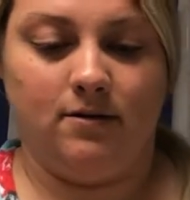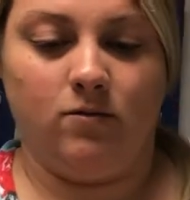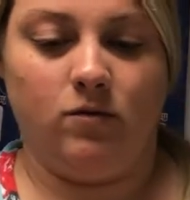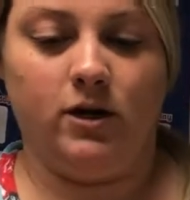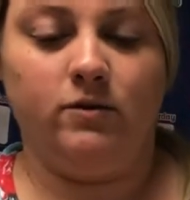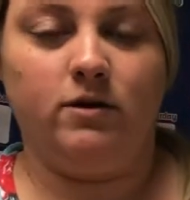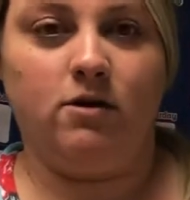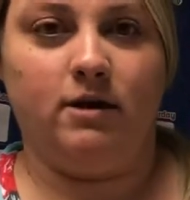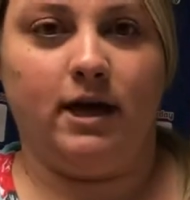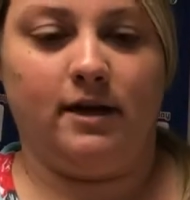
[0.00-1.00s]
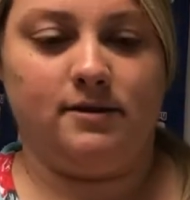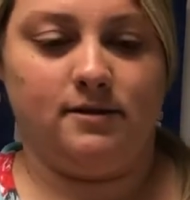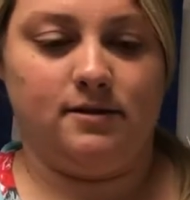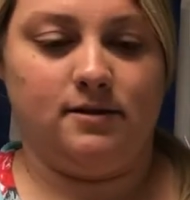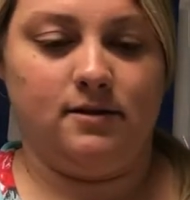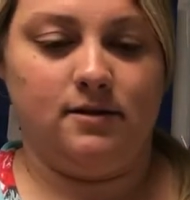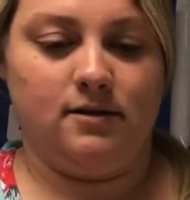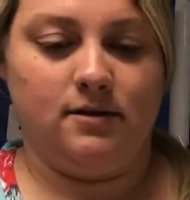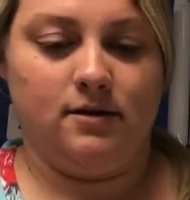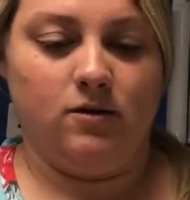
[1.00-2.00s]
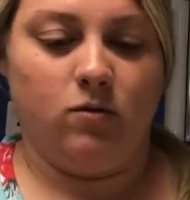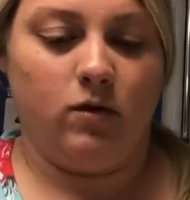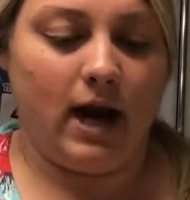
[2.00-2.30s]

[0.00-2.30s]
What do you notice? What